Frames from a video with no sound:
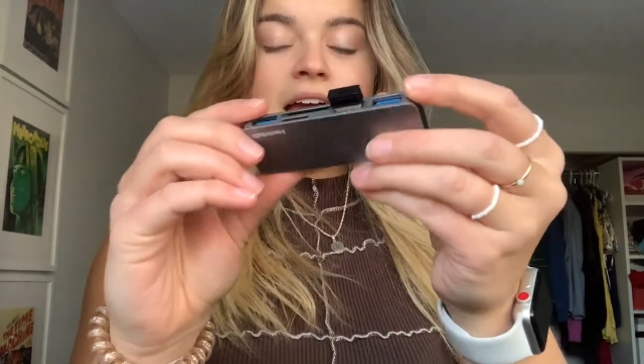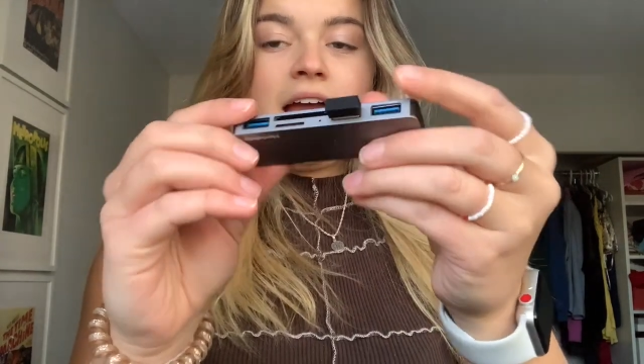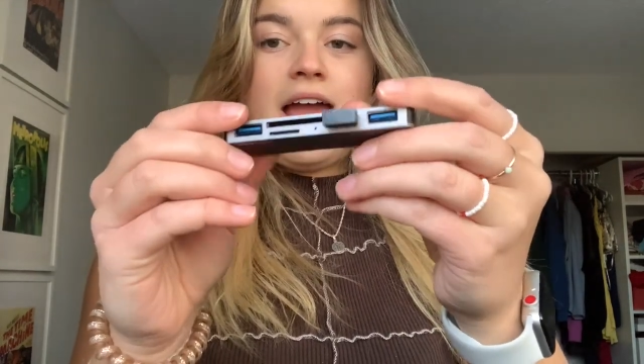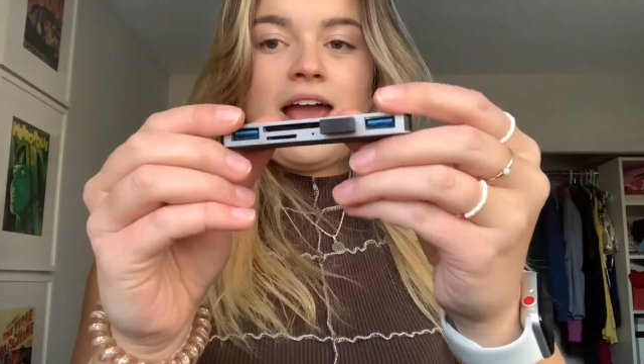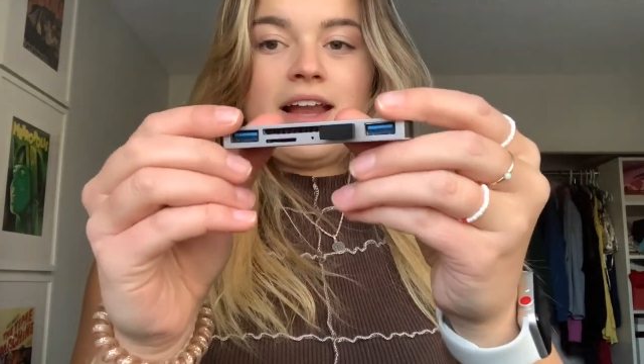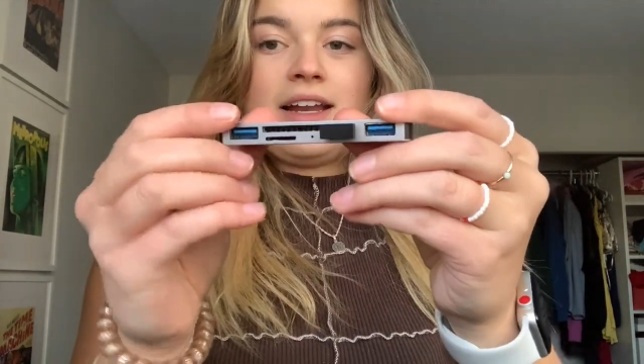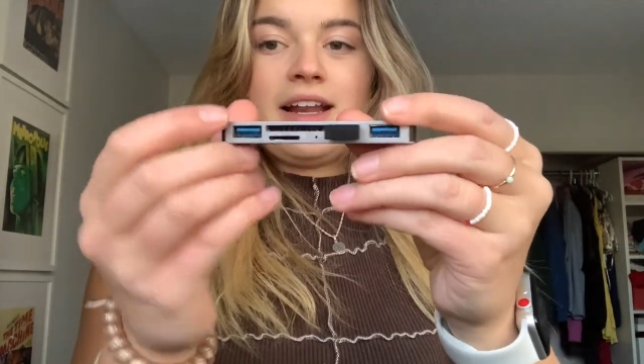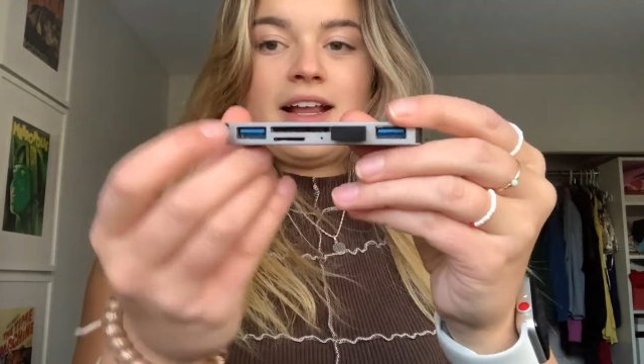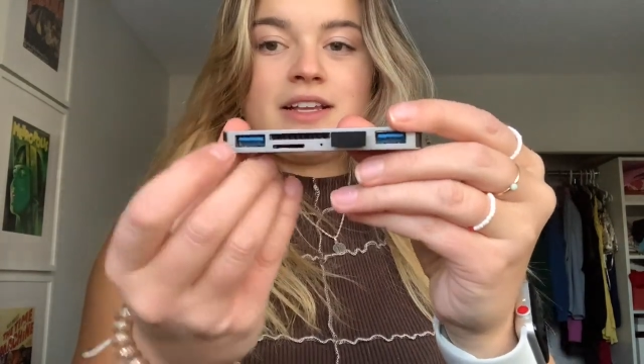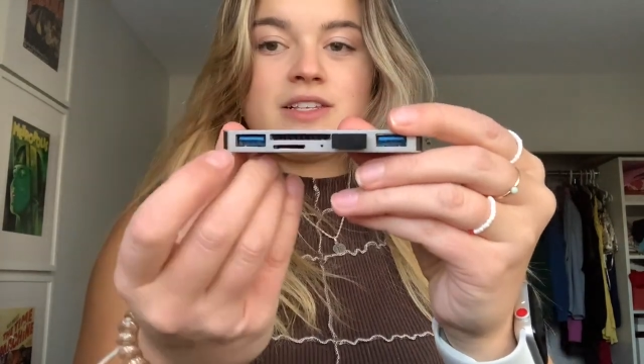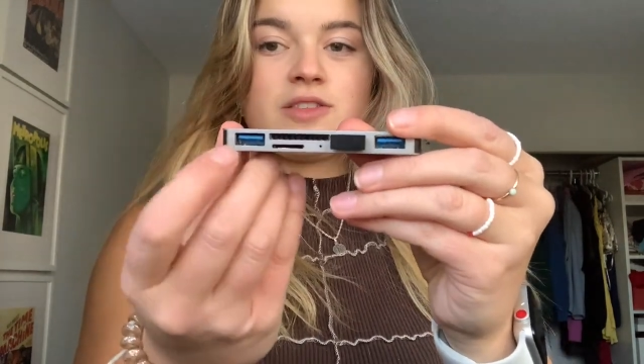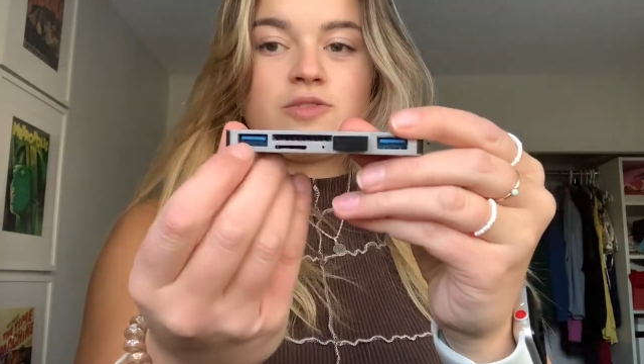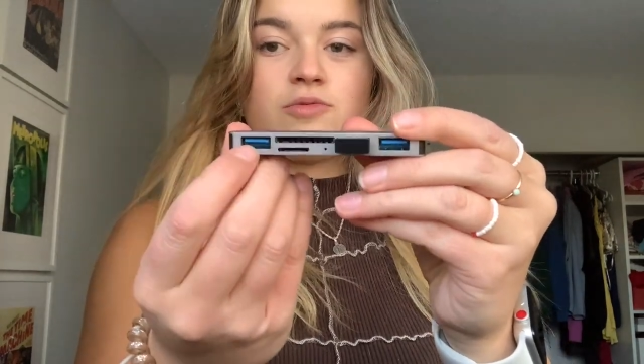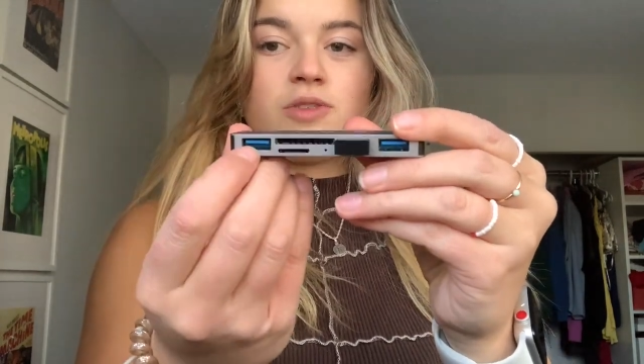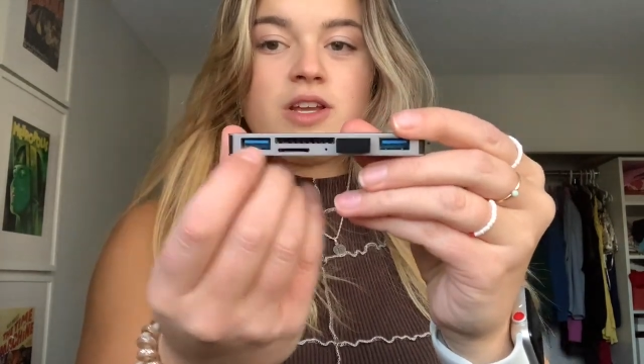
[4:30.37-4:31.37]
and it has
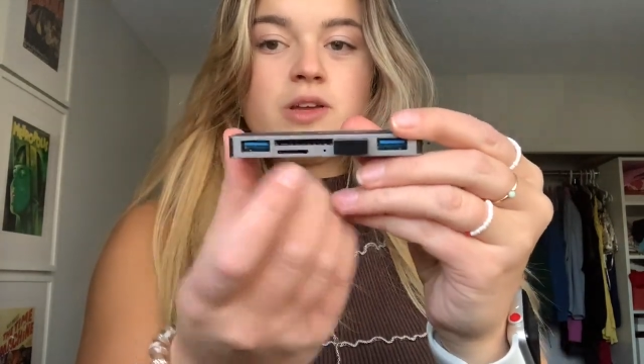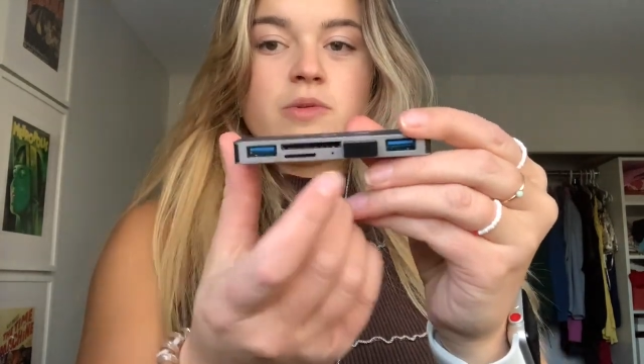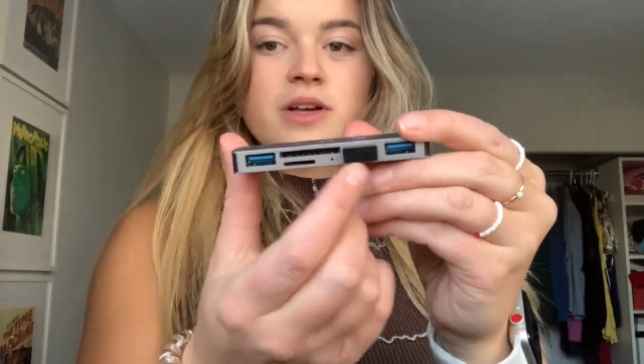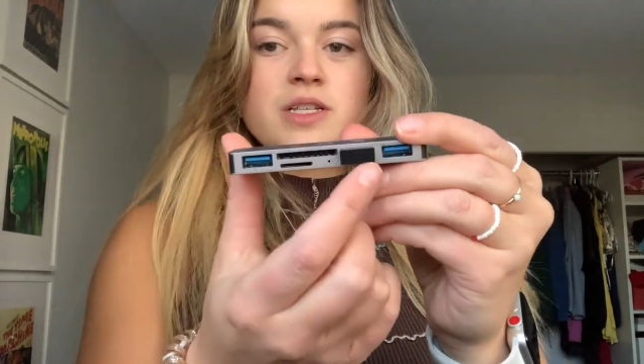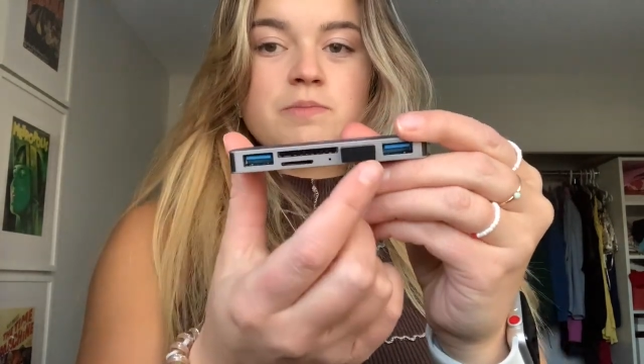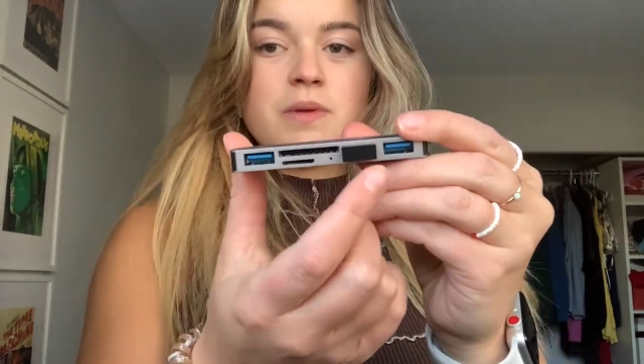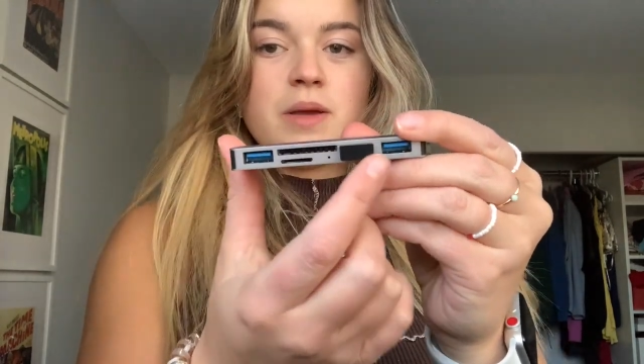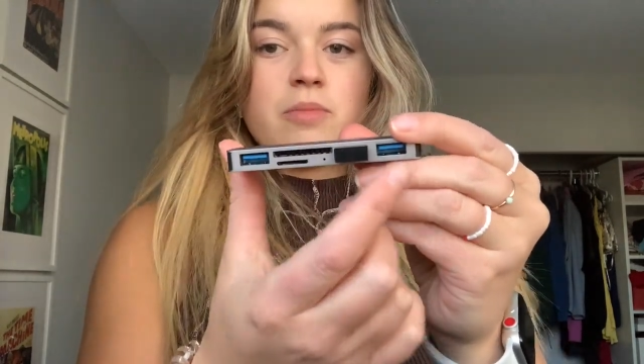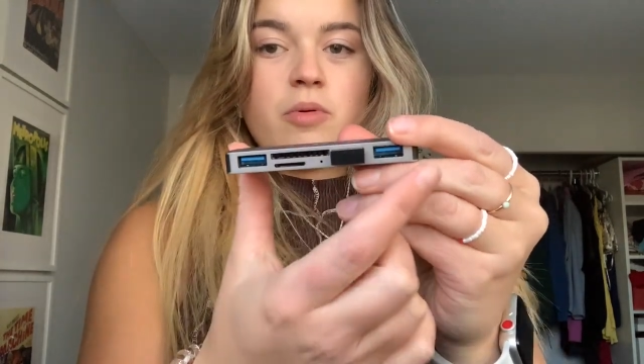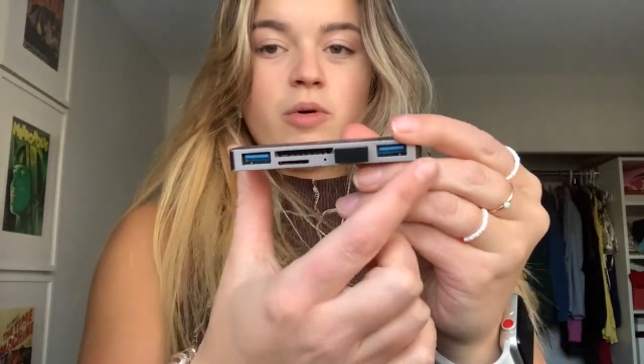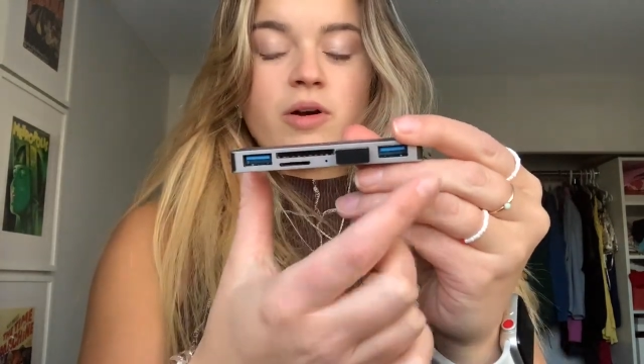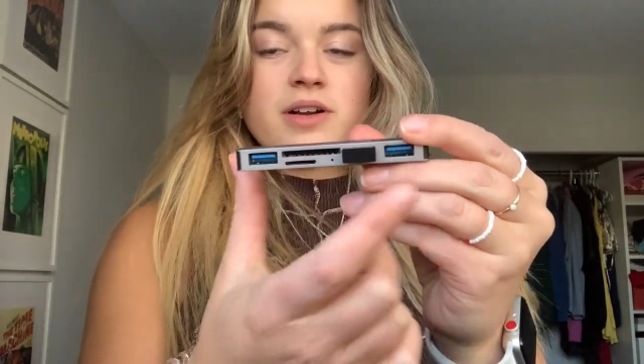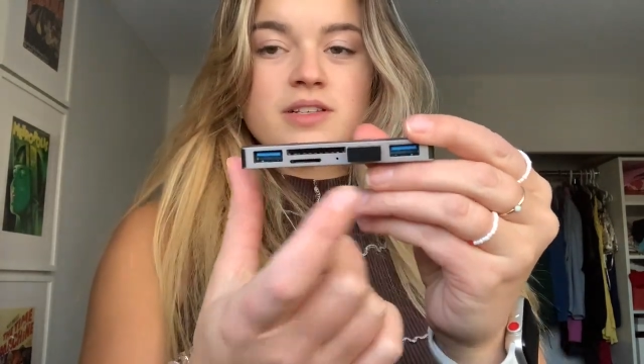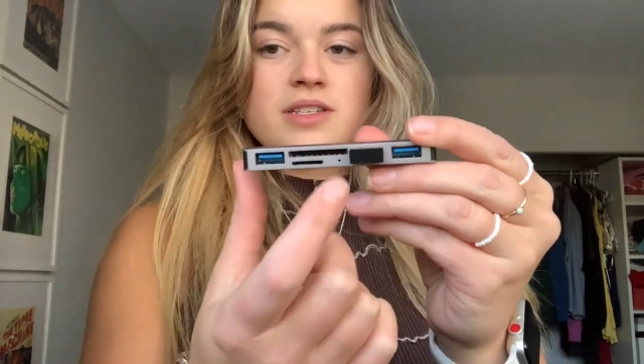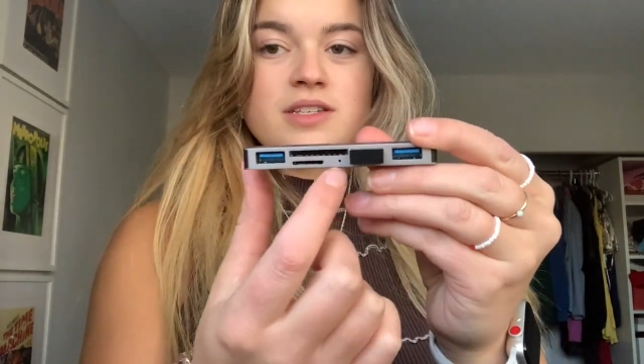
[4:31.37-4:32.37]
three U S B
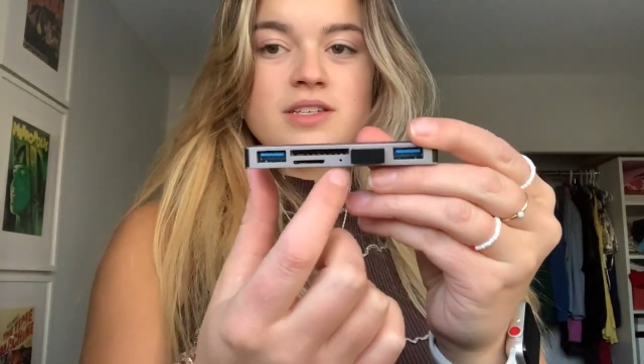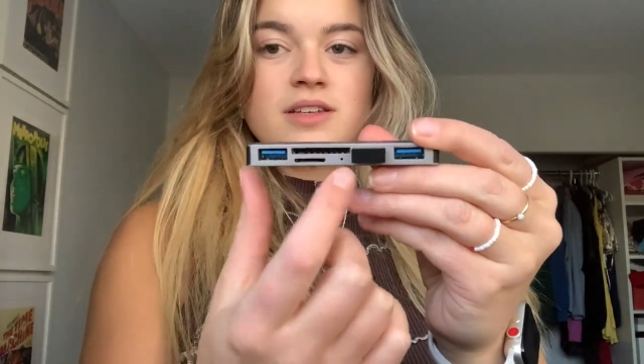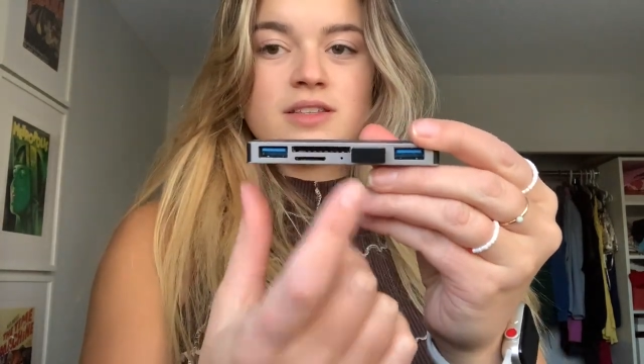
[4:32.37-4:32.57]
ports.